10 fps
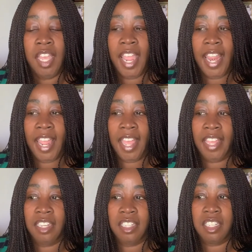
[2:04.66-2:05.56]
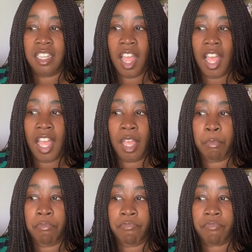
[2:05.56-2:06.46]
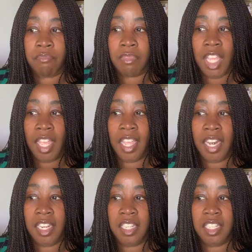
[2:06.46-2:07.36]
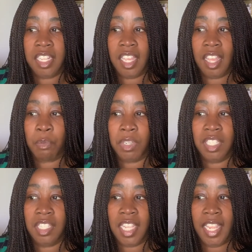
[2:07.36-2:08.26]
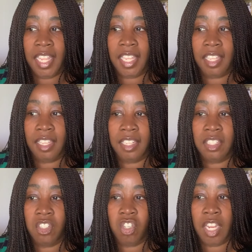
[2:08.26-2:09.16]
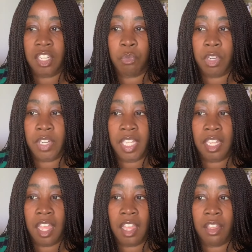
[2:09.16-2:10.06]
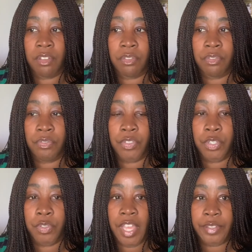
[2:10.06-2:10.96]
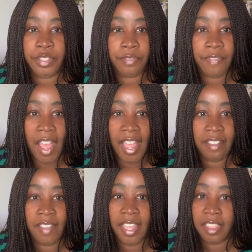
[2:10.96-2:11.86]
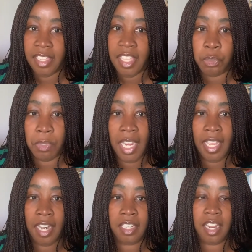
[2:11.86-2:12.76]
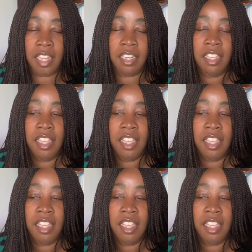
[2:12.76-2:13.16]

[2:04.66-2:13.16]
And I got it, I want to say in January of 2005. I think that's when I got it done.